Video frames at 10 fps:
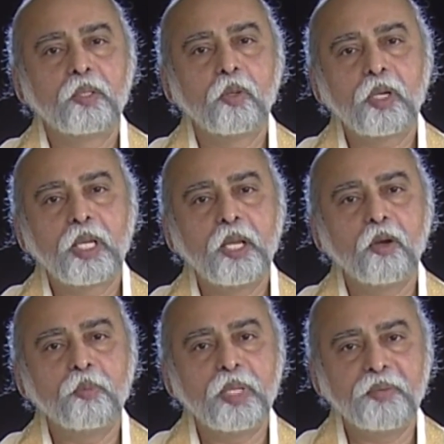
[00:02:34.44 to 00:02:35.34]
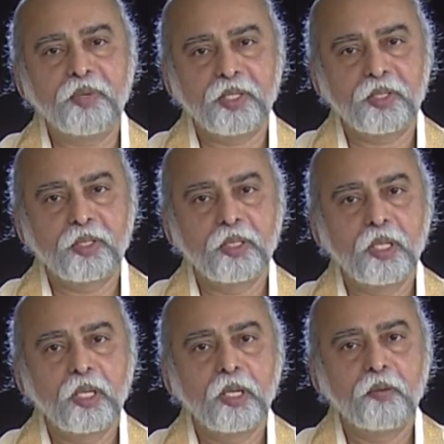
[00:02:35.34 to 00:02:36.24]
Totally oblivious
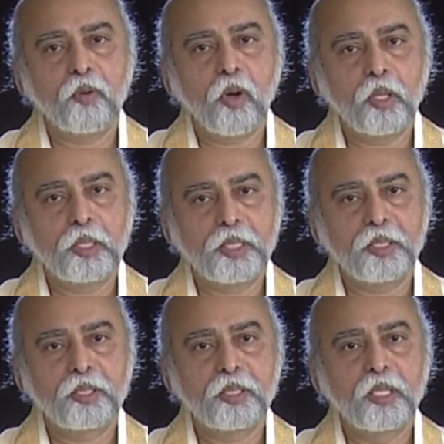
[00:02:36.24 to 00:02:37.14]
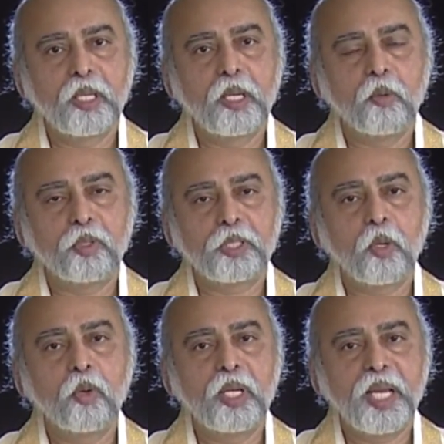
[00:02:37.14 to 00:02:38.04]
of all this was an
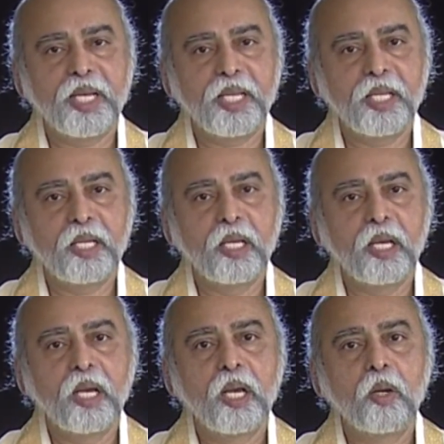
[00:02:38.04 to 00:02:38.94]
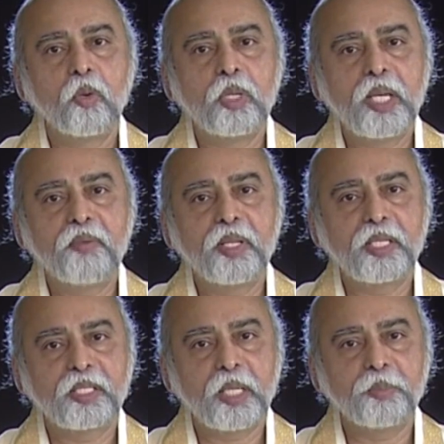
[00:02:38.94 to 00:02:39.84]
old lady who lived in
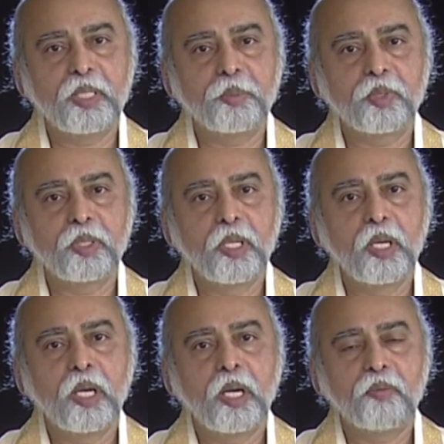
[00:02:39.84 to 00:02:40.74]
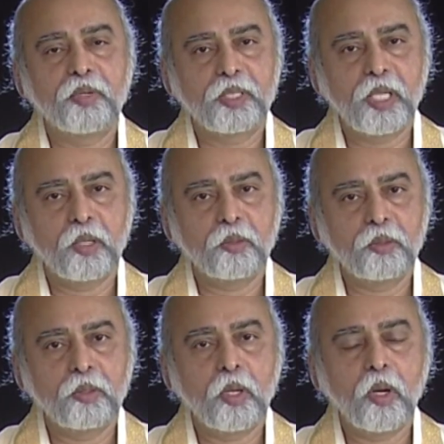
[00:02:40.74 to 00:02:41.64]
the suburbs of a town
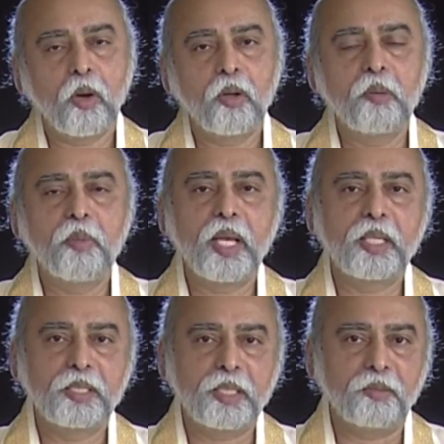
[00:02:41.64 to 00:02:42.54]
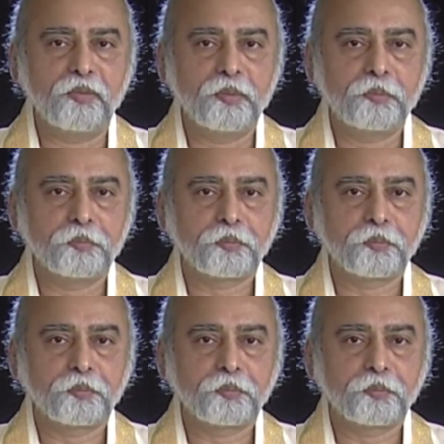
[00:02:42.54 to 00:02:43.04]
all by herself.